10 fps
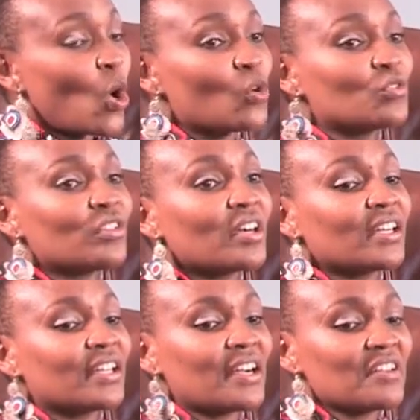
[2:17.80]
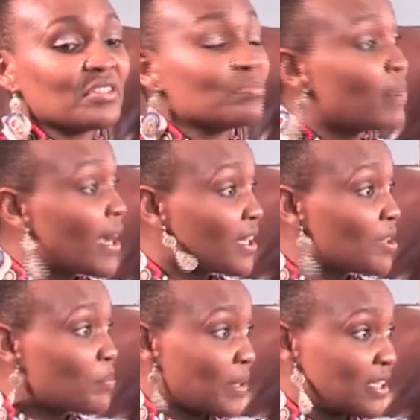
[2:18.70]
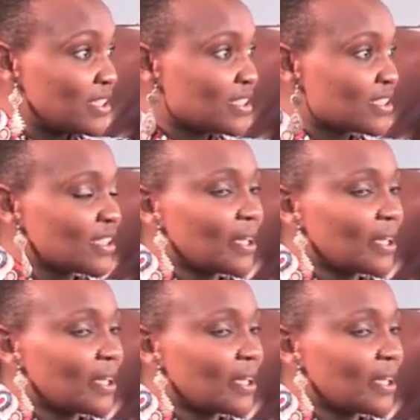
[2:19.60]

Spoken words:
Of having back pains.